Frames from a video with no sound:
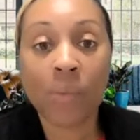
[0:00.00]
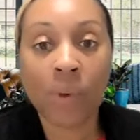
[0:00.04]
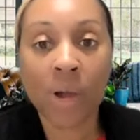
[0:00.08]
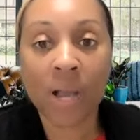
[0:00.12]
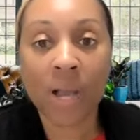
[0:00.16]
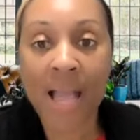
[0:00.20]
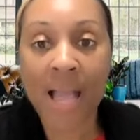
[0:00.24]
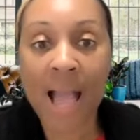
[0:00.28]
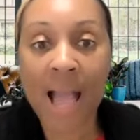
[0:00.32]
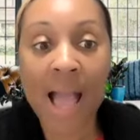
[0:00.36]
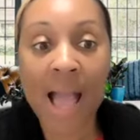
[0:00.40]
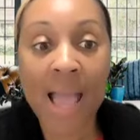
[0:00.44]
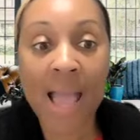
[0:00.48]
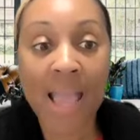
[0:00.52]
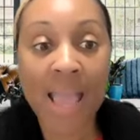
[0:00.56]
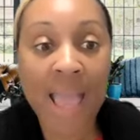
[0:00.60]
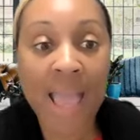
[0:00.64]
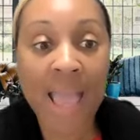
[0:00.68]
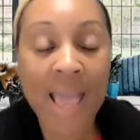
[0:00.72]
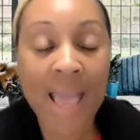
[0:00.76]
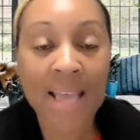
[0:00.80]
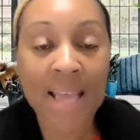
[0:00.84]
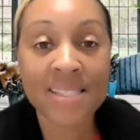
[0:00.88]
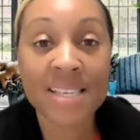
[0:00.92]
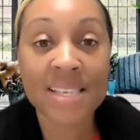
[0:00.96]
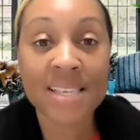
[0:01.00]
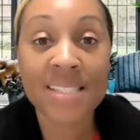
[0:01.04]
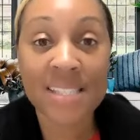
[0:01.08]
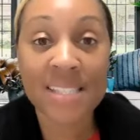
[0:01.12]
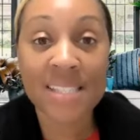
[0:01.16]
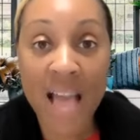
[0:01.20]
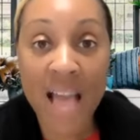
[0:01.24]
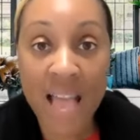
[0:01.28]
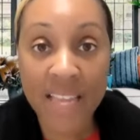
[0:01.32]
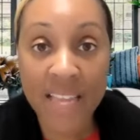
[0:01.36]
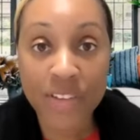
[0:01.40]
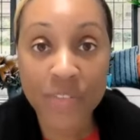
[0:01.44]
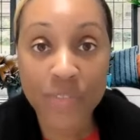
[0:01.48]
what God has
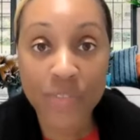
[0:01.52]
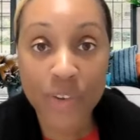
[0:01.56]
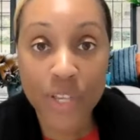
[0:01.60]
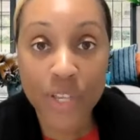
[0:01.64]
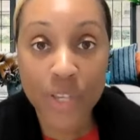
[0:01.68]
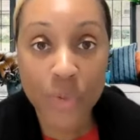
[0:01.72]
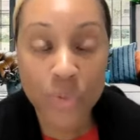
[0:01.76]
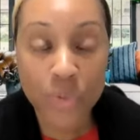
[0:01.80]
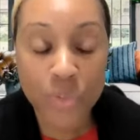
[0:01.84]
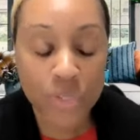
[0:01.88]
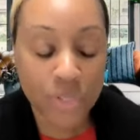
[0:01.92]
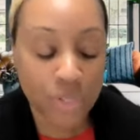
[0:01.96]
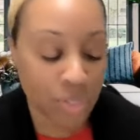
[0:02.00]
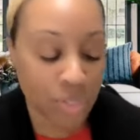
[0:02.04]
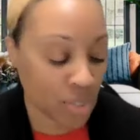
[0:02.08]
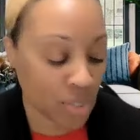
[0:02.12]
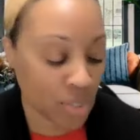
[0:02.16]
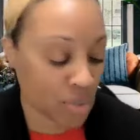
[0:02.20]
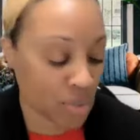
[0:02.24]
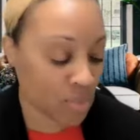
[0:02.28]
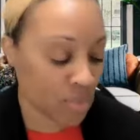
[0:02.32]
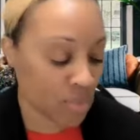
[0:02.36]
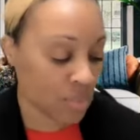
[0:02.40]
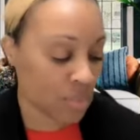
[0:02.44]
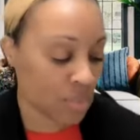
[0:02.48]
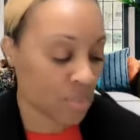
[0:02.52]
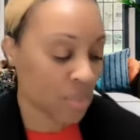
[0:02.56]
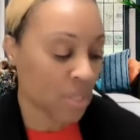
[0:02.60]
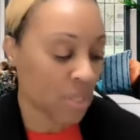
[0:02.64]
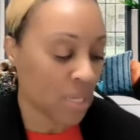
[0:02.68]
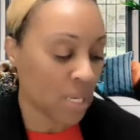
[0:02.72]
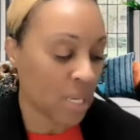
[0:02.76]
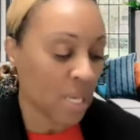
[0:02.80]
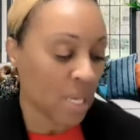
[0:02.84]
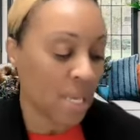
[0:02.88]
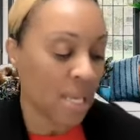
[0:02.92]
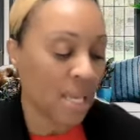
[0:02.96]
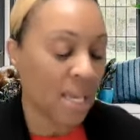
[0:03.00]
assigned for you to do.
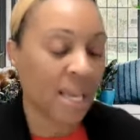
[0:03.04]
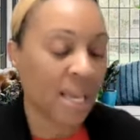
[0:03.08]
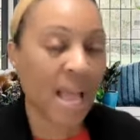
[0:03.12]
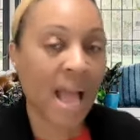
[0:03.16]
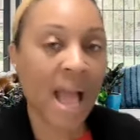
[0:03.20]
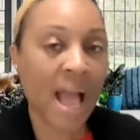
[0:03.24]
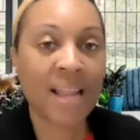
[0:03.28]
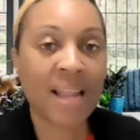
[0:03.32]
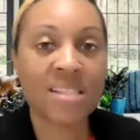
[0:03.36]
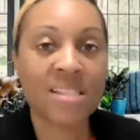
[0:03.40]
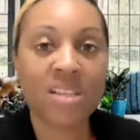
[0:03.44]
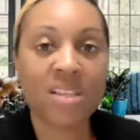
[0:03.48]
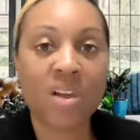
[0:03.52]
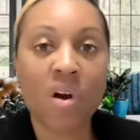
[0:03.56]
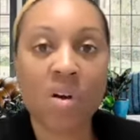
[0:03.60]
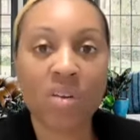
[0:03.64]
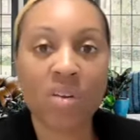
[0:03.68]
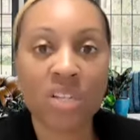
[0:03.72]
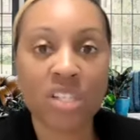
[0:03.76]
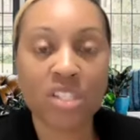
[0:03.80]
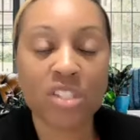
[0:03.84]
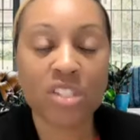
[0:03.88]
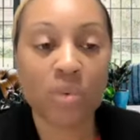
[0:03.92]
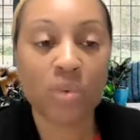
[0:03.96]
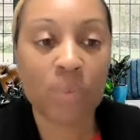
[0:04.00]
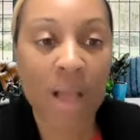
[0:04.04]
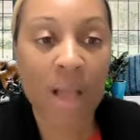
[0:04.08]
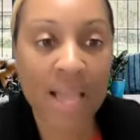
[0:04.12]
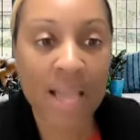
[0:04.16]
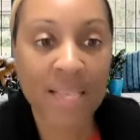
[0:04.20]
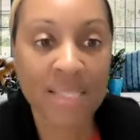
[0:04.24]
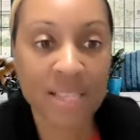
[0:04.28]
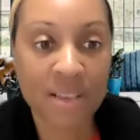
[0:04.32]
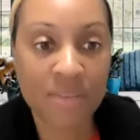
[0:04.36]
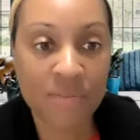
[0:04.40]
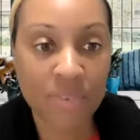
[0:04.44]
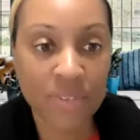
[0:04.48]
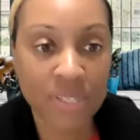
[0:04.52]
God has called us to rise
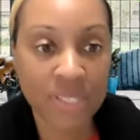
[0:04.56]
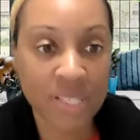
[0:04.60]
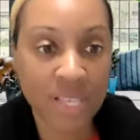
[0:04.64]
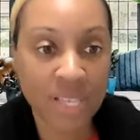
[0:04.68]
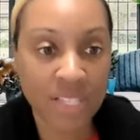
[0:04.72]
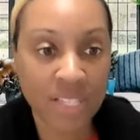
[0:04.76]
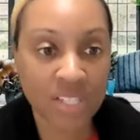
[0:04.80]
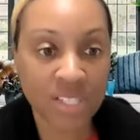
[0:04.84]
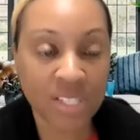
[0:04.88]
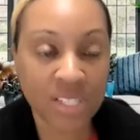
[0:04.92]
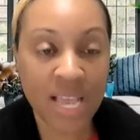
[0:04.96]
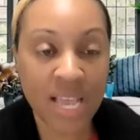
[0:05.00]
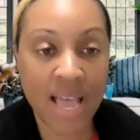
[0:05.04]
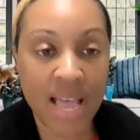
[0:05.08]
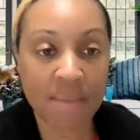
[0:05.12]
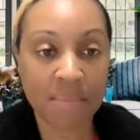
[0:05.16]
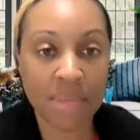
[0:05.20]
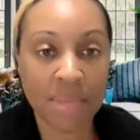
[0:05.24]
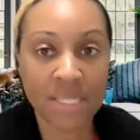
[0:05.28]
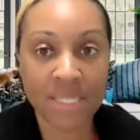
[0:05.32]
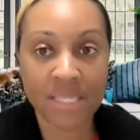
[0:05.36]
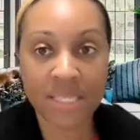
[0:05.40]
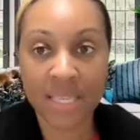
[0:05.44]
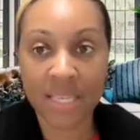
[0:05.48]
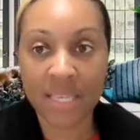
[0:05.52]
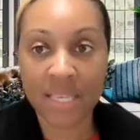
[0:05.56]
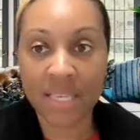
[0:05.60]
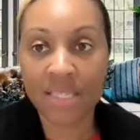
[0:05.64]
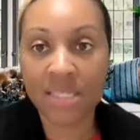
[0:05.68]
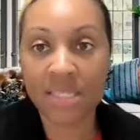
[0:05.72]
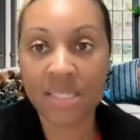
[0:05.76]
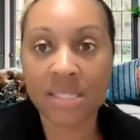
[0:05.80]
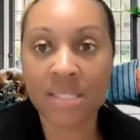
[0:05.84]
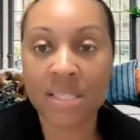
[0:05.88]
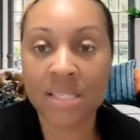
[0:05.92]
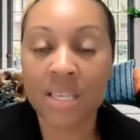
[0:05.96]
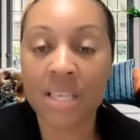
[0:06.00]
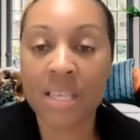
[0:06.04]
up for such a time as
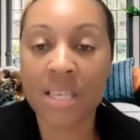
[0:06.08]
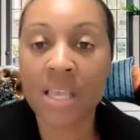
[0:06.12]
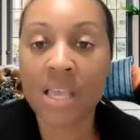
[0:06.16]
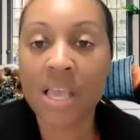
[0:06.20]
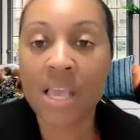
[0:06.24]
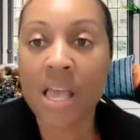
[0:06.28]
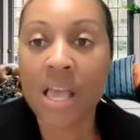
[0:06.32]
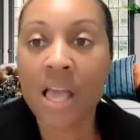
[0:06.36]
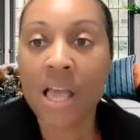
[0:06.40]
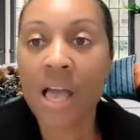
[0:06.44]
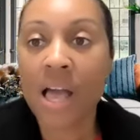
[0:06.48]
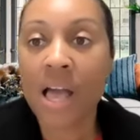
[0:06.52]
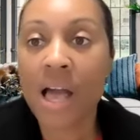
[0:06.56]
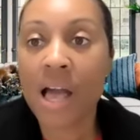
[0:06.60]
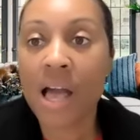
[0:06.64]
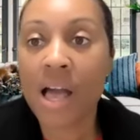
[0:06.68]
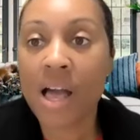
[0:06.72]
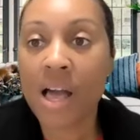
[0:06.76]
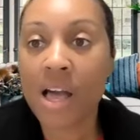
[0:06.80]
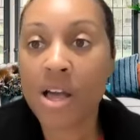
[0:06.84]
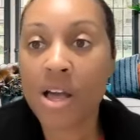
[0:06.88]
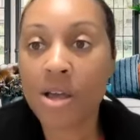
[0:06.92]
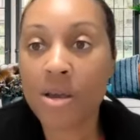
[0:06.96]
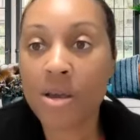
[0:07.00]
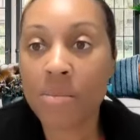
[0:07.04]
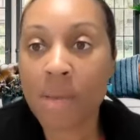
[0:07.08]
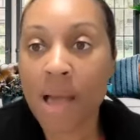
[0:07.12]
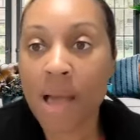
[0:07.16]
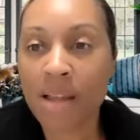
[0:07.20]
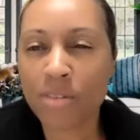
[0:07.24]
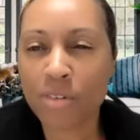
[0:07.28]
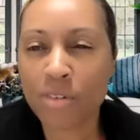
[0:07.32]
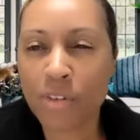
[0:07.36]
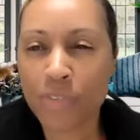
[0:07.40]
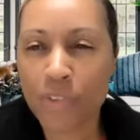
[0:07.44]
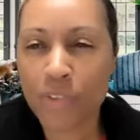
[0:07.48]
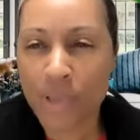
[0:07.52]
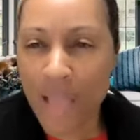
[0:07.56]
this. Um, I don't
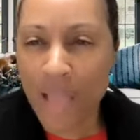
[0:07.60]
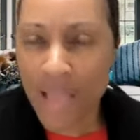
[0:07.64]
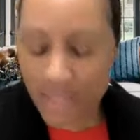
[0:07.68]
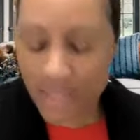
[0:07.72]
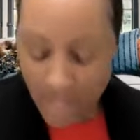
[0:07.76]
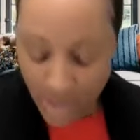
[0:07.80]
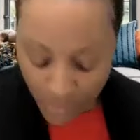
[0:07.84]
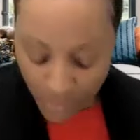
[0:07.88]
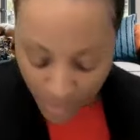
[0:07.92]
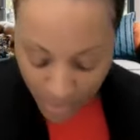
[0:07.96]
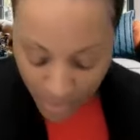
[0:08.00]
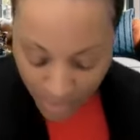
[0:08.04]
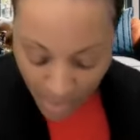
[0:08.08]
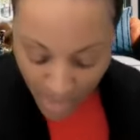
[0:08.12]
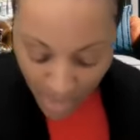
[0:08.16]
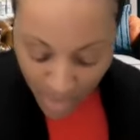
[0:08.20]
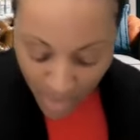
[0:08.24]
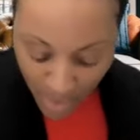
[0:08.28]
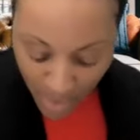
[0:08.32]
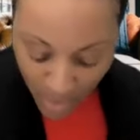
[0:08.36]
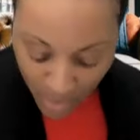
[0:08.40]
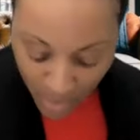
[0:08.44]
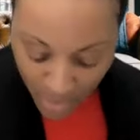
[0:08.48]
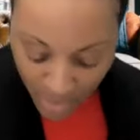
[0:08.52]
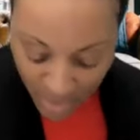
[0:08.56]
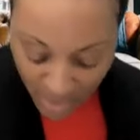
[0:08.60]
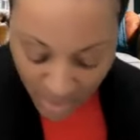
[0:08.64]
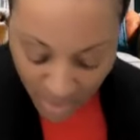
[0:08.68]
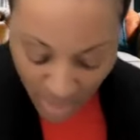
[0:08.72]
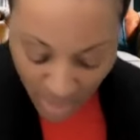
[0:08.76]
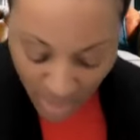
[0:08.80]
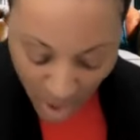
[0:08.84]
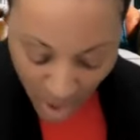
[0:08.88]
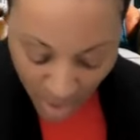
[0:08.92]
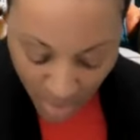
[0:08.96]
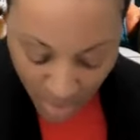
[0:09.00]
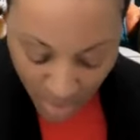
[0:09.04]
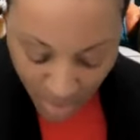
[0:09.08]
know if you guys are familiar. This is
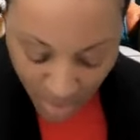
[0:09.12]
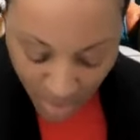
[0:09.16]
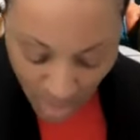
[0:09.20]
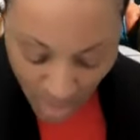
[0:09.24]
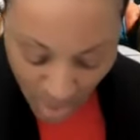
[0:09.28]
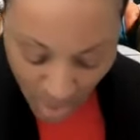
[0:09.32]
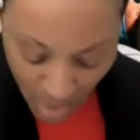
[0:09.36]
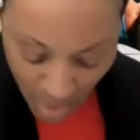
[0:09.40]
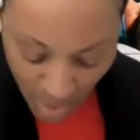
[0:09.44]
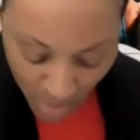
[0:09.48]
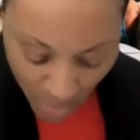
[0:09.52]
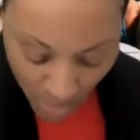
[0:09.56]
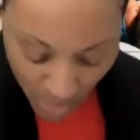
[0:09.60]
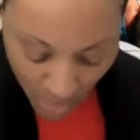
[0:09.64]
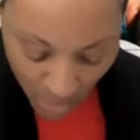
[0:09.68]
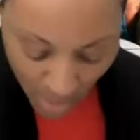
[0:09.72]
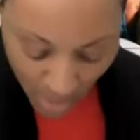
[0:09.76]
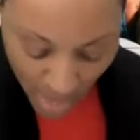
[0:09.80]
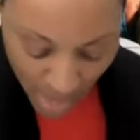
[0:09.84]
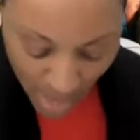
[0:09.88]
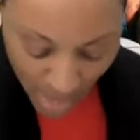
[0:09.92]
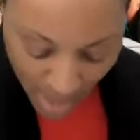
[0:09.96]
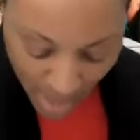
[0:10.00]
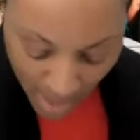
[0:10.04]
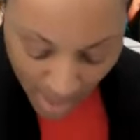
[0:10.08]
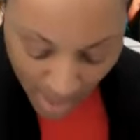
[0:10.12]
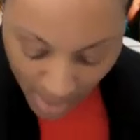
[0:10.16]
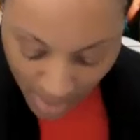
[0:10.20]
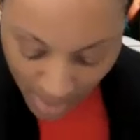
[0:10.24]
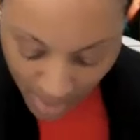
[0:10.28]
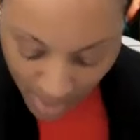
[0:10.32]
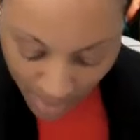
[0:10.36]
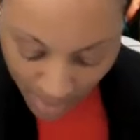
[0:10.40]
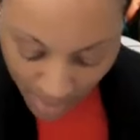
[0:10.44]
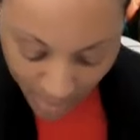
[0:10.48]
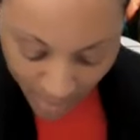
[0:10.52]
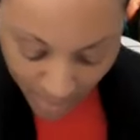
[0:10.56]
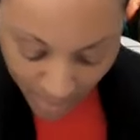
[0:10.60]
also,
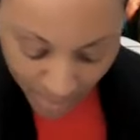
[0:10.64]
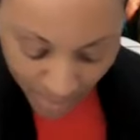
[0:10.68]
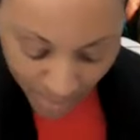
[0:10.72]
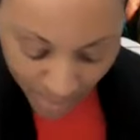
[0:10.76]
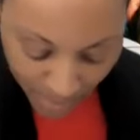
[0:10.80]
um,